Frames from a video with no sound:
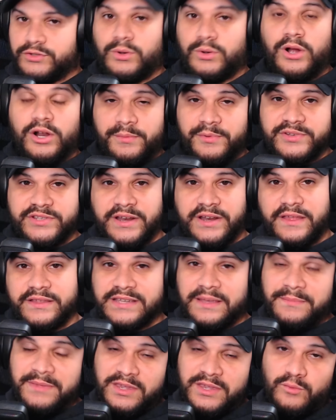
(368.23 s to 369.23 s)
So 100% of the
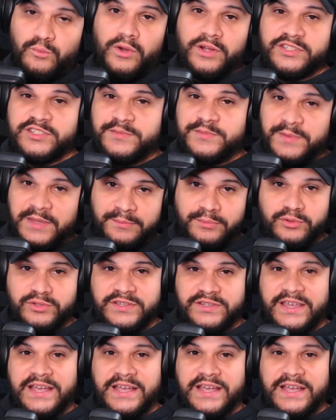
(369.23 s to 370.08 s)
time he wants speed boots.